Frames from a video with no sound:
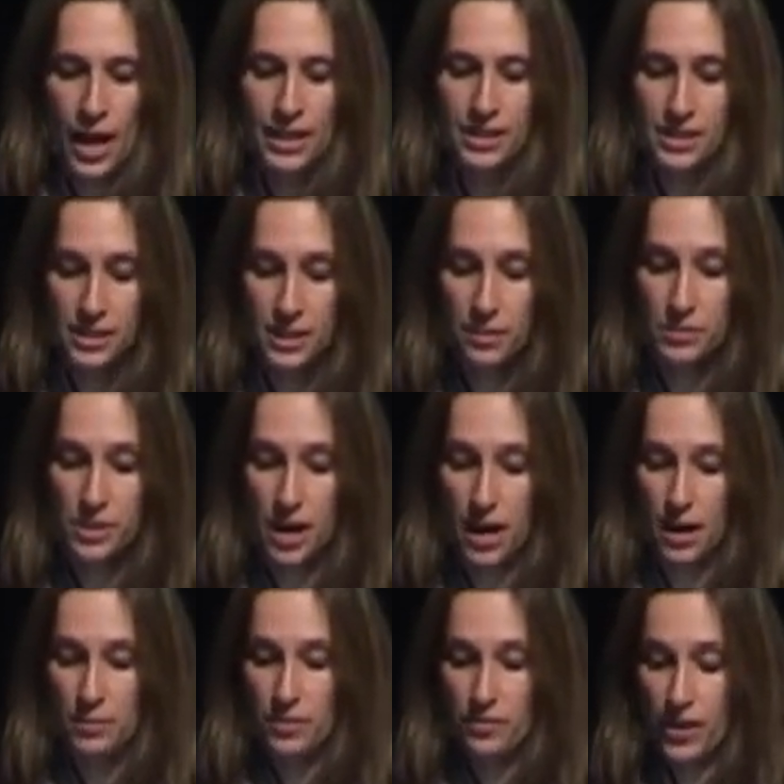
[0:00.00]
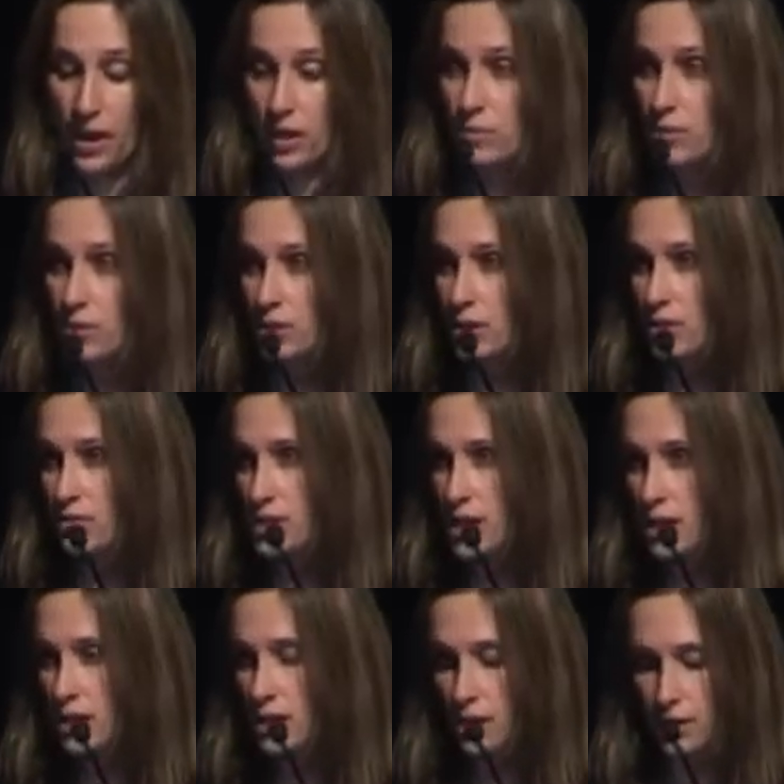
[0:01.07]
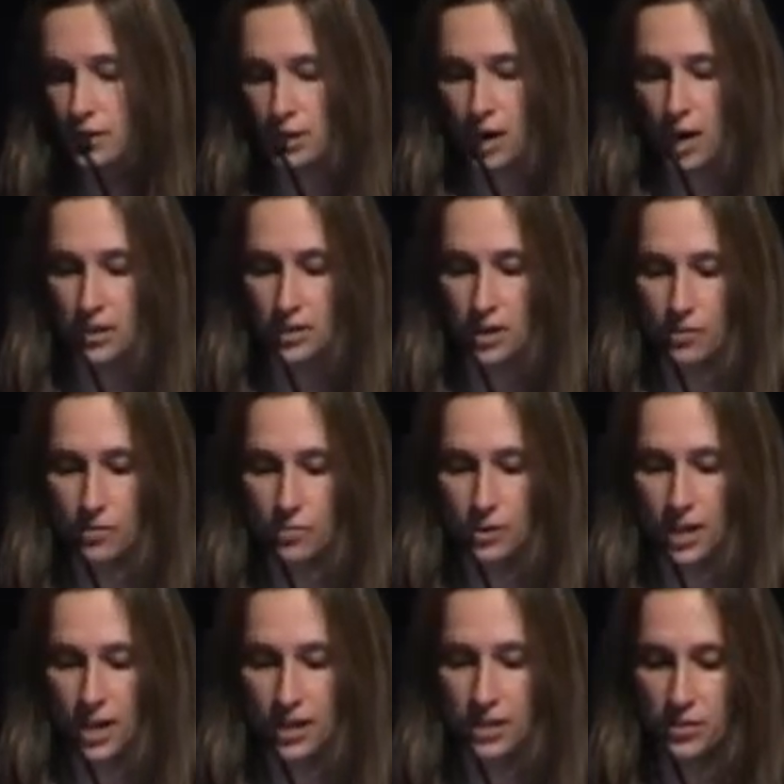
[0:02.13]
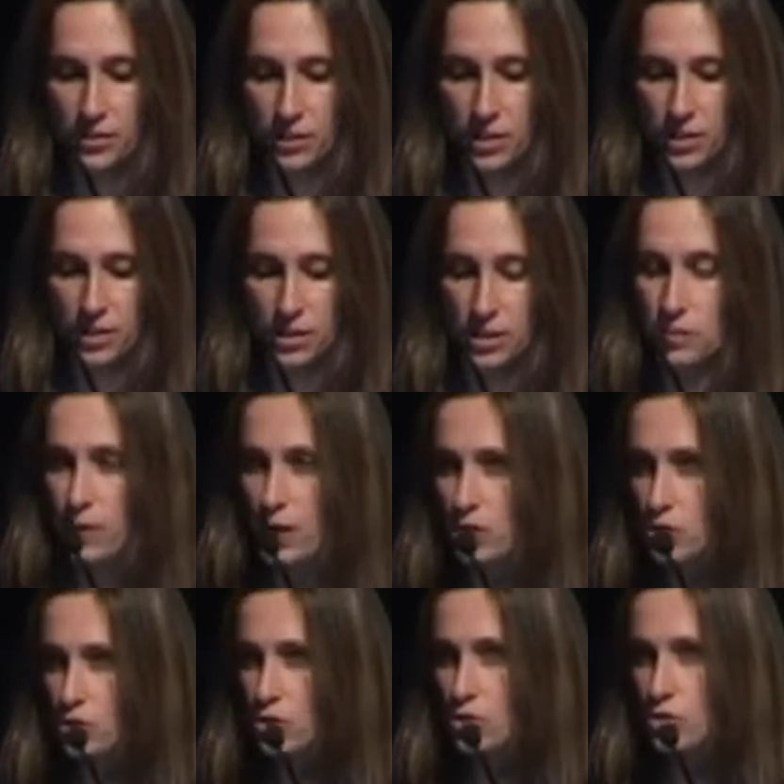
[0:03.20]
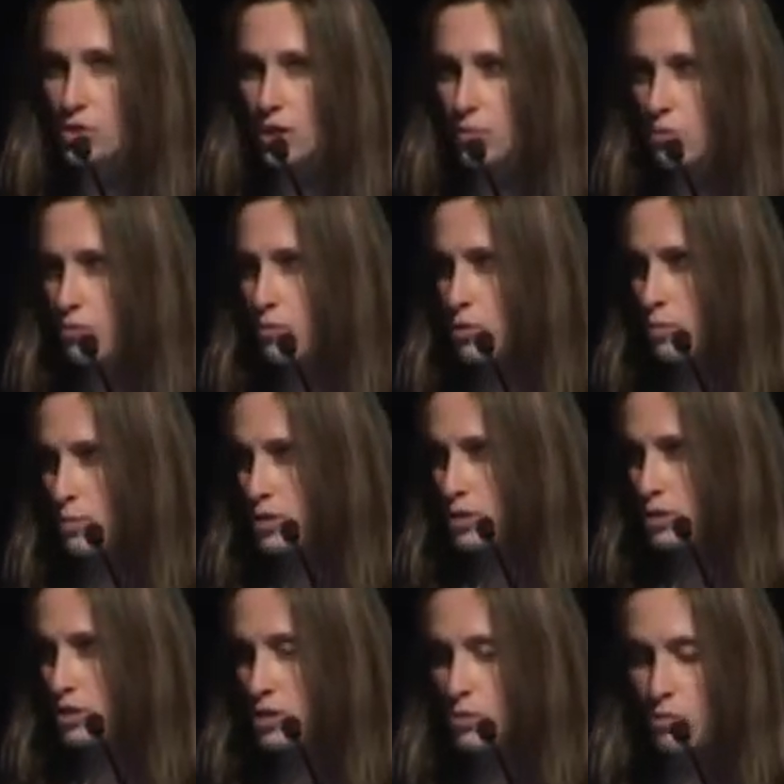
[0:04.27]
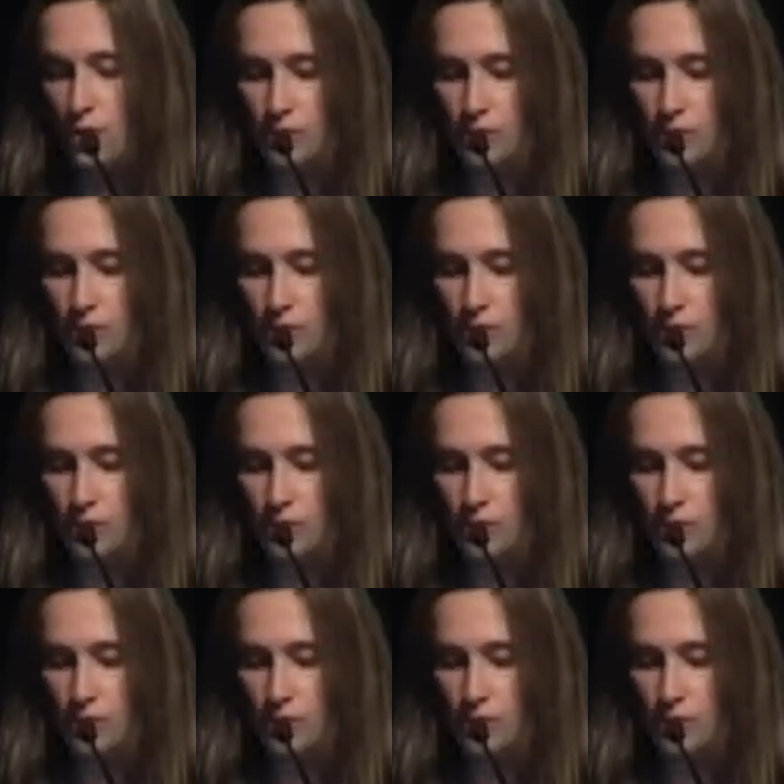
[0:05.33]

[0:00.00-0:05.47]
At the same time, the availability of data on government activities, expenditures, and performance is